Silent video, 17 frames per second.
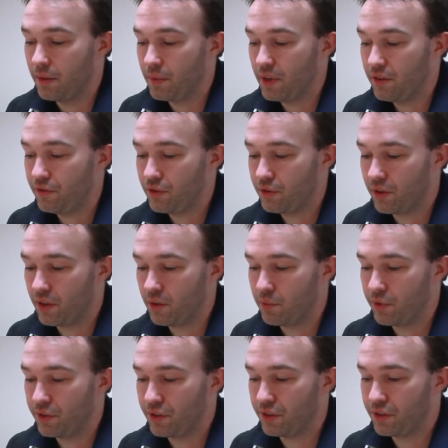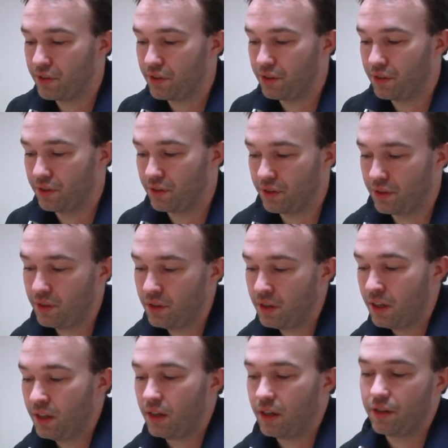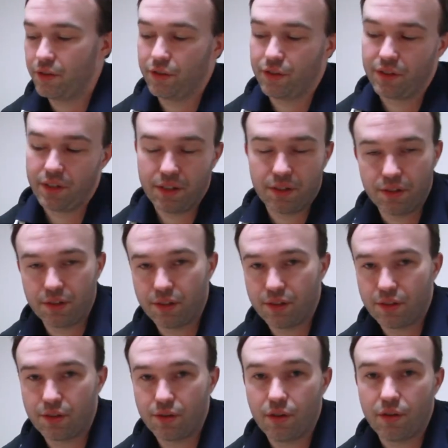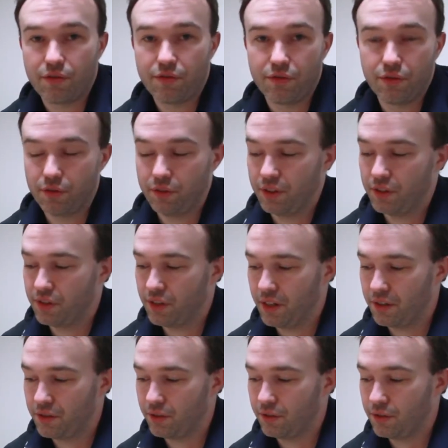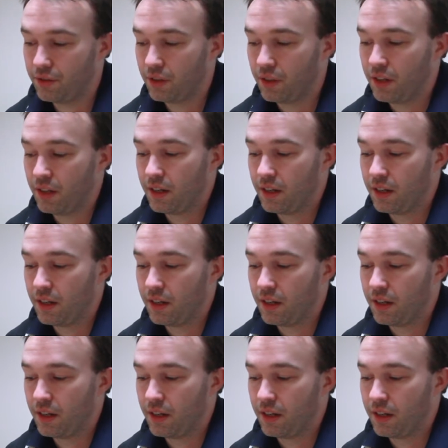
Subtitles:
If you are a British citizen and your status is not fully settled,